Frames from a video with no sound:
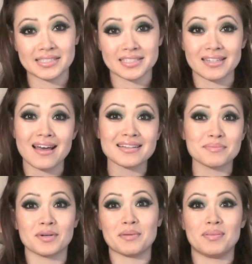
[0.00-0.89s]
There's
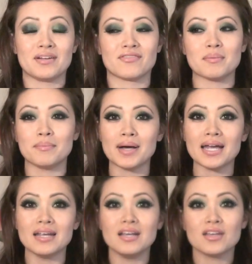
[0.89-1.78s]
lots more to pick from,
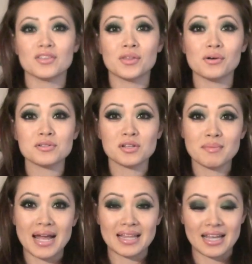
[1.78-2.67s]
but those are
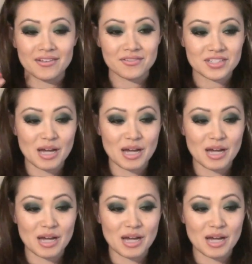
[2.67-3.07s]
my like